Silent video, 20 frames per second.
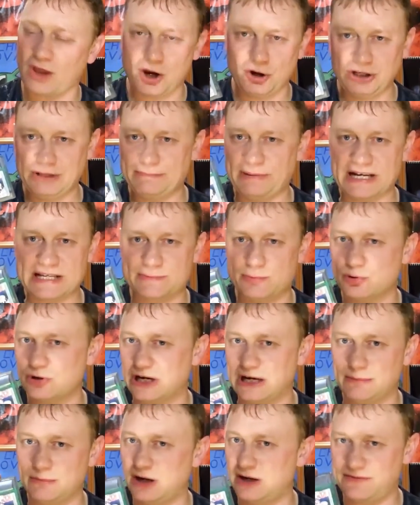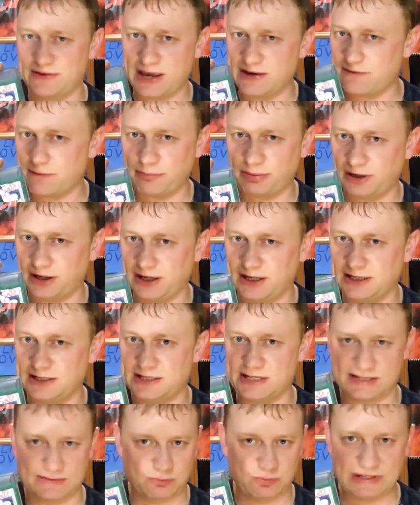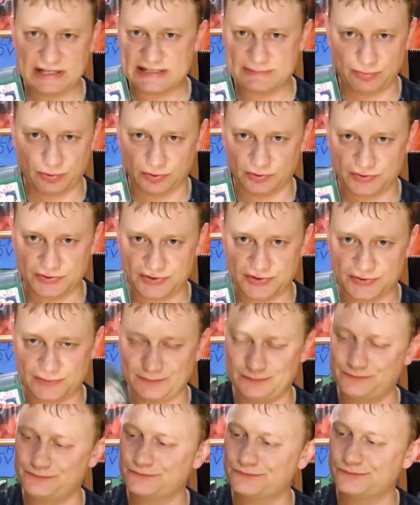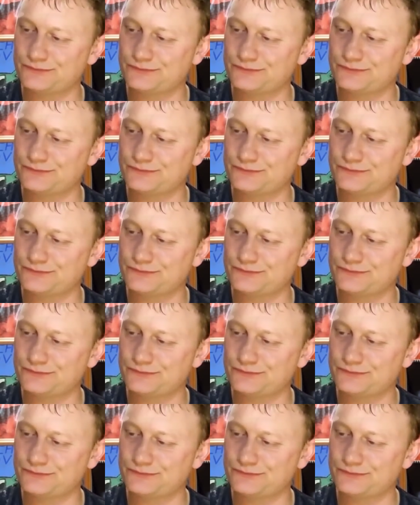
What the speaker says: Only baseball game I have ever played is Wii Sports.